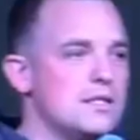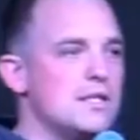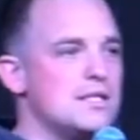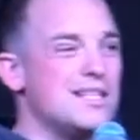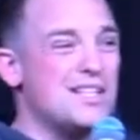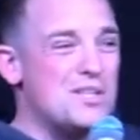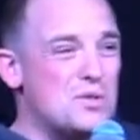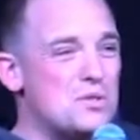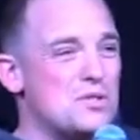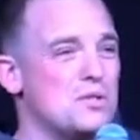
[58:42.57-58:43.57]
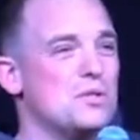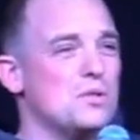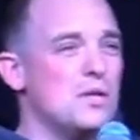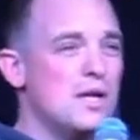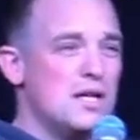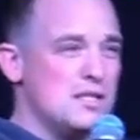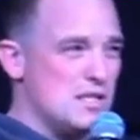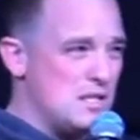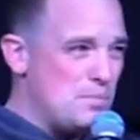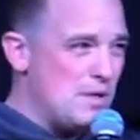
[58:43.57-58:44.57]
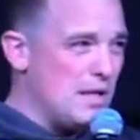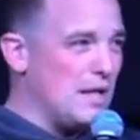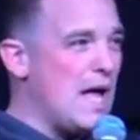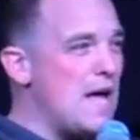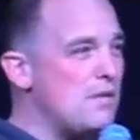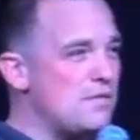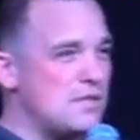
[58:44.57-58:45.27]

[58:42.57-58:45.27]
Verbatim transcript: going to use you to speak life, to